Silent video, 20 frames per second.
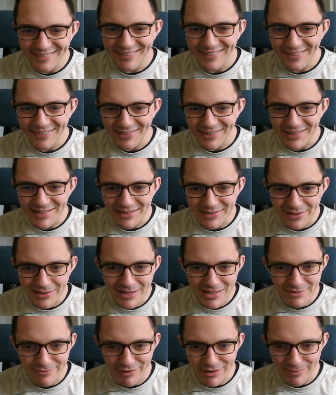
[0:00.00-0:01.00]
Oh, I didn't know
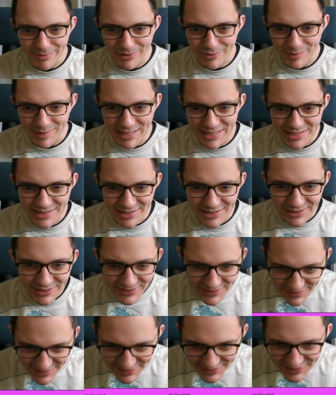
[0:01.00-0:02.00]
this fact about 22.
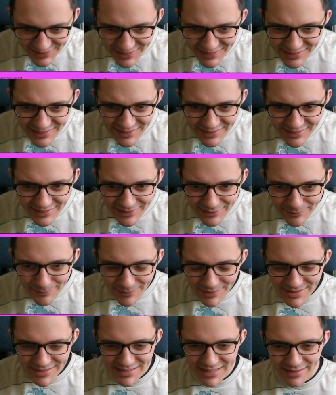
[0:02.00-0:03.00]

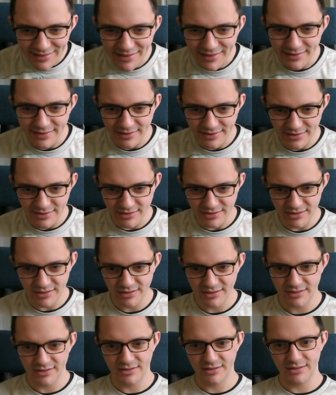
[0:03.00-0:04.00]
What is that then? That
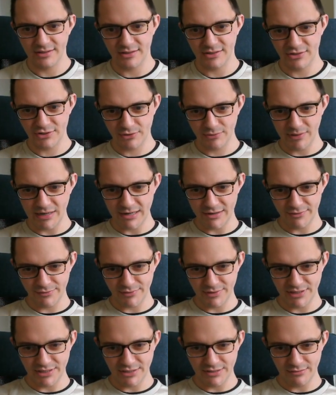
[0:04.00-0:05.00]
the square of
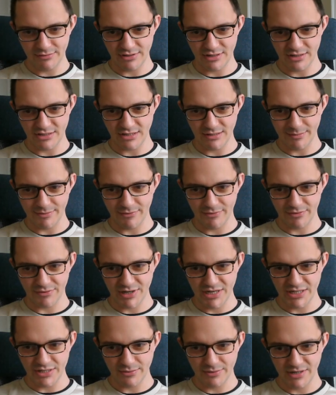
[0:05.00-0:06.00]
22 is the sum of
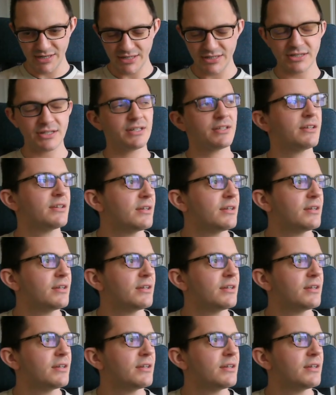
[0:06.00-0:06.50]
3 squares?